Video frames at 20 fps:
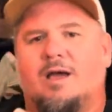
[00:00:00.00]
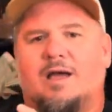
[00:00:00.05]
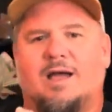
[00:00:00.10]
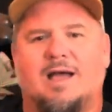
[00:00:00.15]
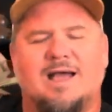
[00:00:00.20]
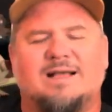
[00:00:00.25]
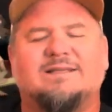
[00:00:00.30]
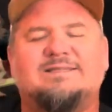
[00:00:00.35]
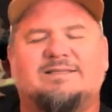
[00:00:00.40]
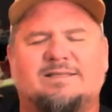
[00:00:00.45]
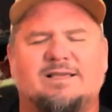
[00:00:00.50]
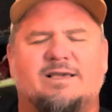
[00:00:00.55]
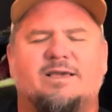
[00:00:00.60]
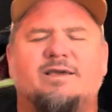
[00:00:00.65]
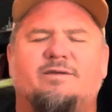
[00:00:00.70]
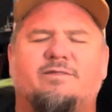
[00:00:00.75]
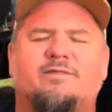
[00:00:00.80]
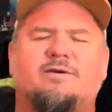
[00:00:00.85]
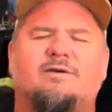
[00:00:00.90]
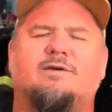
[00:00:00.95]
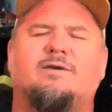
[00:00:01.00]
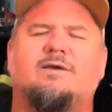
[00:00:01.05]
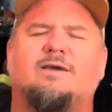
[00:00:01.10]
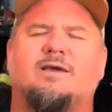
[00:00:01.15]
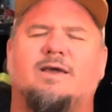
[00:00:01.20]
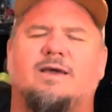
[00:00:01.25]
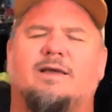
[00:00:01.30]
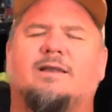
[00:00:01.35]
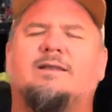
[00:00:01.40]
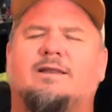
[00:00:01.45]
I see the
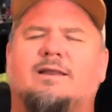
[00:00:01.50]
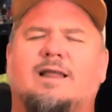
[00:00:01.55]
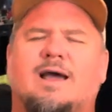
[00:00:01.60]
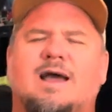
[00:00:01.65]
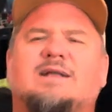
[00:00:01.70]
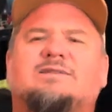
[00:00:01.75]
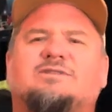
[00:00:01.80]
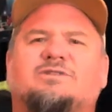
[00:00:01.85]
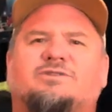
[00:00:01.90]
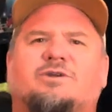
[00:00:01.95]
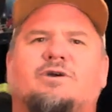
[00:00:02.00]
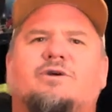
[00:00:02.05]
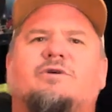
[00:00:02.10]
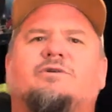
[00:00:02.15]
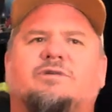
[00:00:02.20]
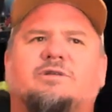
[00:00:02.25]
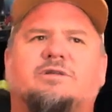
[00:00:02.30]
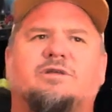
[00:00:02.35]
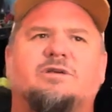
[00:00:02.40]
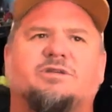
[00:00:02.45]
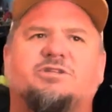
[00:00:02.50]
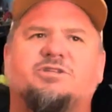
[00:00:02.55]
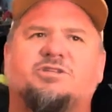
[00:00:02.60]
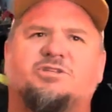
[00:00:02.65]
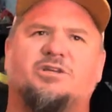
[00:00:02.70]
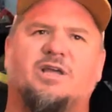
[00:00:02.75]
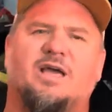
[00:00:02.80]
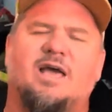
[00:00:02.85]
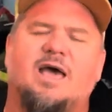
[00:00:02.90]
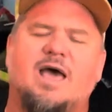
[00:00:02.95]
headlights turn to
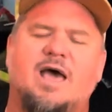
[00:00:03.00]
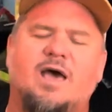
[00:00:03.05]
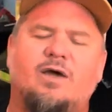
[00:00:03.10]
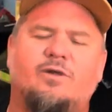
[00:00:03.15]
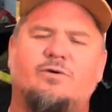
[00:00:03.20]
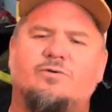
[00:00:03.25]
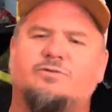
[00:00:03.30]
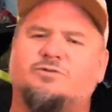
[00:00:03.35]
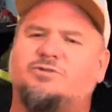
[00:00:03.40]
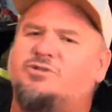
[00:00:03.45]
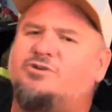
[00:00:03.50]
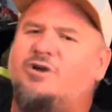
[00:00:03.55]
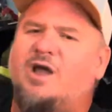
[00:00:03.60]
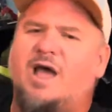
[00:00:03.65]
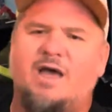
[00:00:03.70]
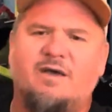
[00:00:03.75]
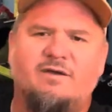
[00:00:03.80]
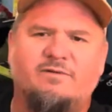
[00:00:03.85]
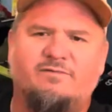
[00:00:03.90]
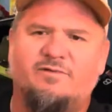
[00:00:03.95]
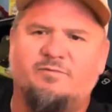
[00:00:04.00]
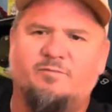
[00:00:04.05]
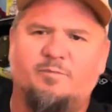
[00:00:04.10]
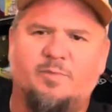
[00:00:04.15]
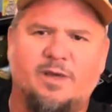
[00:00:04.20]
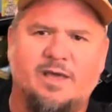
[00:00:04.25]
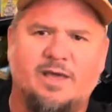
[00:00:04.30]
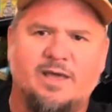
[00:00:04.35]
shadows driving